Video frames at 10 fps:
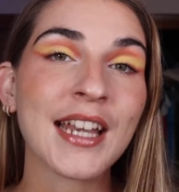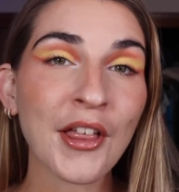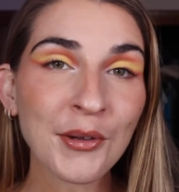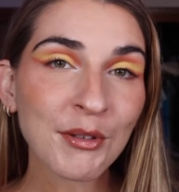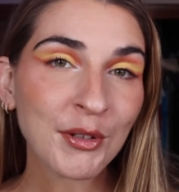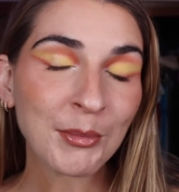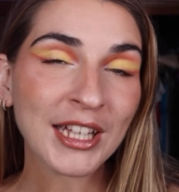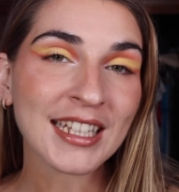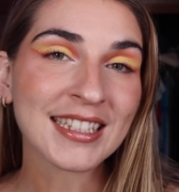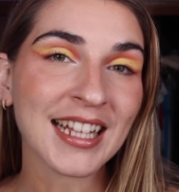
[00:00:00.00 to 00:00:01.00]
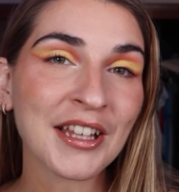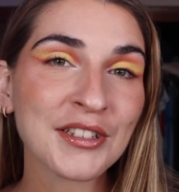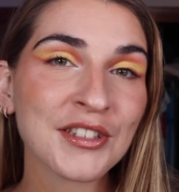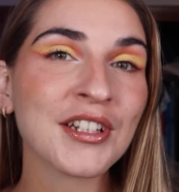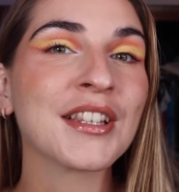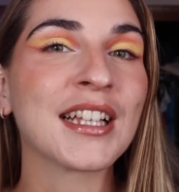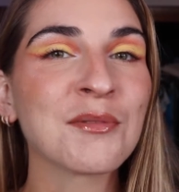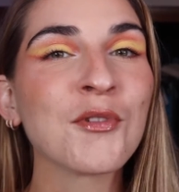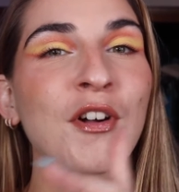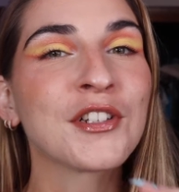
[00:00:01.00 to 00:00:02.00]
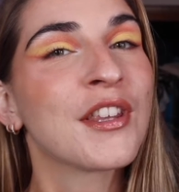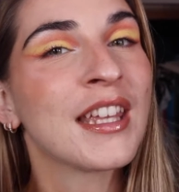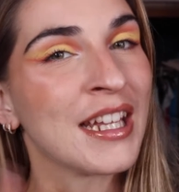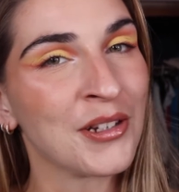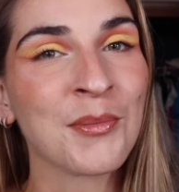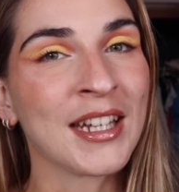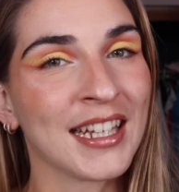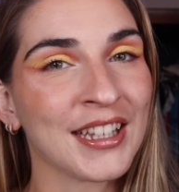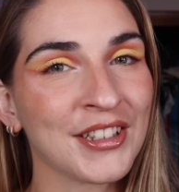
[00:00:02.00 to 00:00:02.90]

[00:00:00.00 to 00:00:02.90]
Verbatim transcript: Now that we've completed Stella's look, let's move on to the intermediate